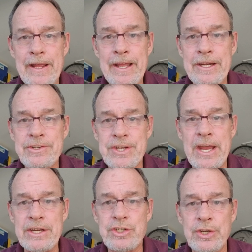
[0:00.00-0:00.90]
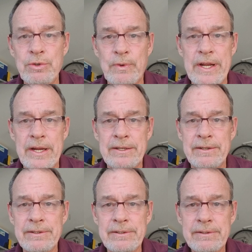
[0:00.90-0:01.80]
It is a
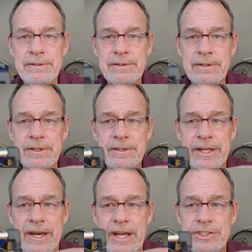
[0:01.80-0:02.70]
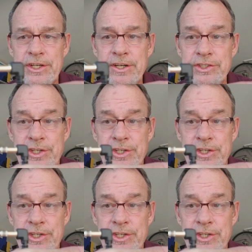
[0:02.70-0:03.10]
2-ring connection,